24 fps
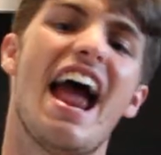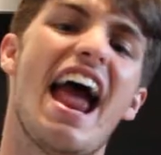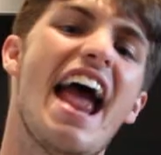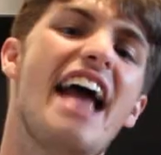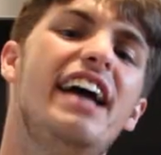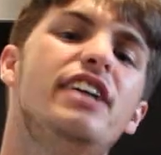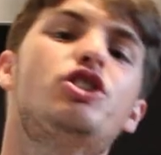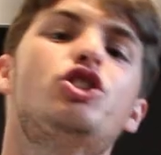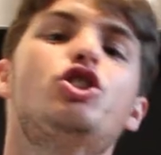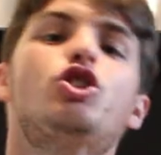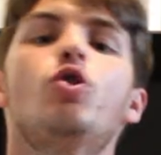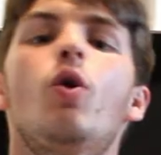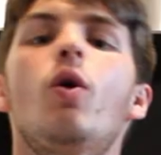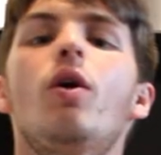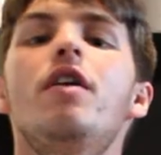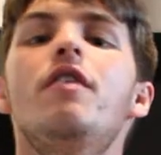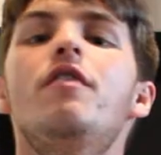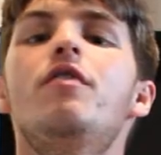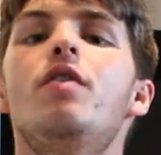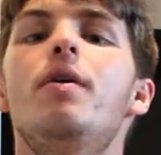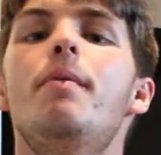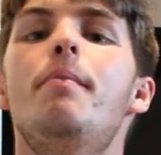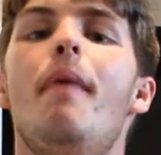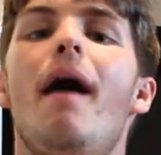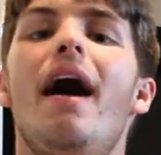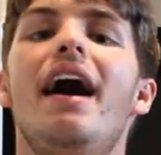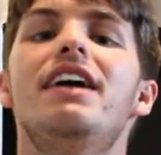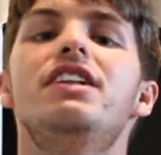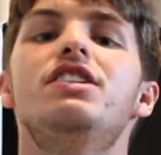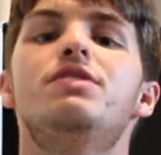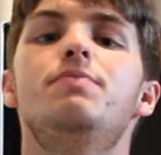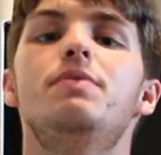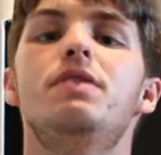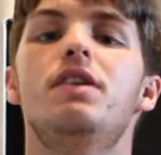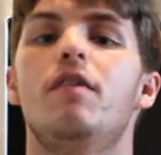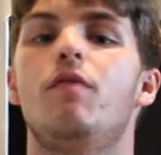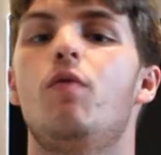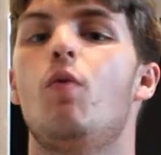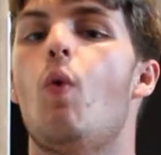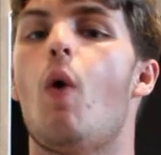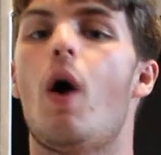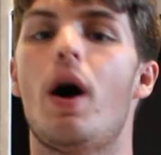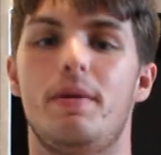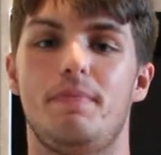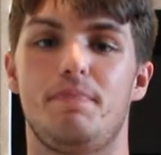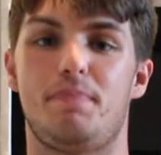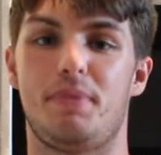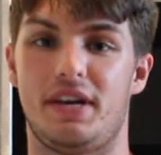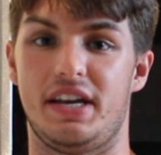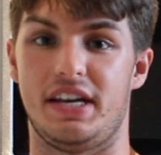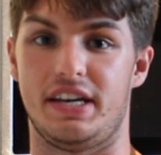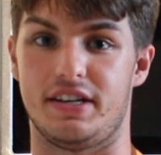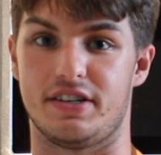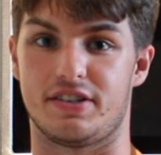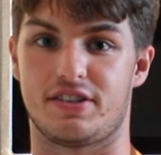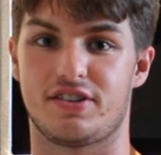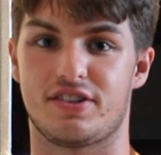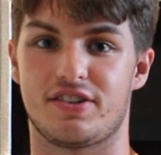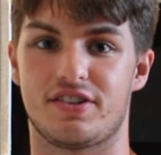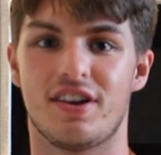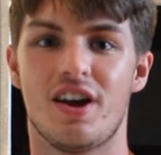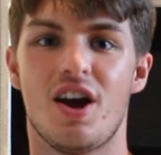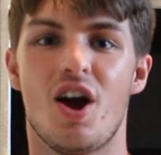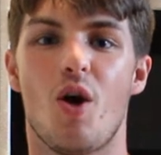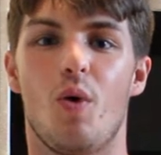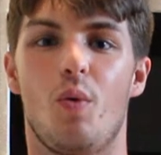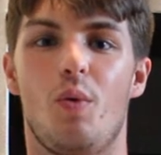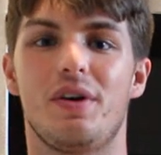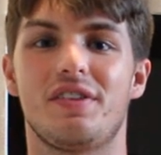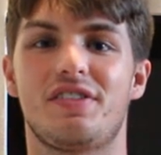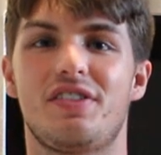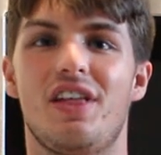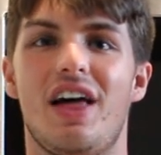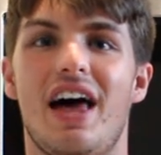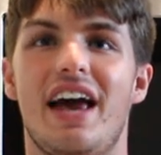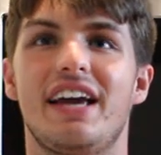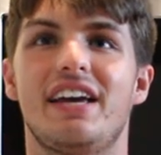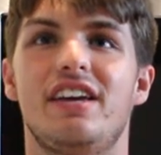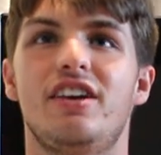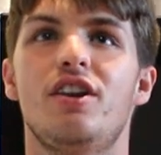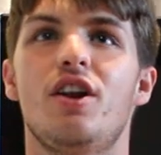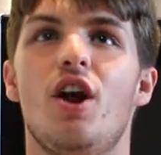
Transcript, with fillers: It sort of reminds me of One Piece with like,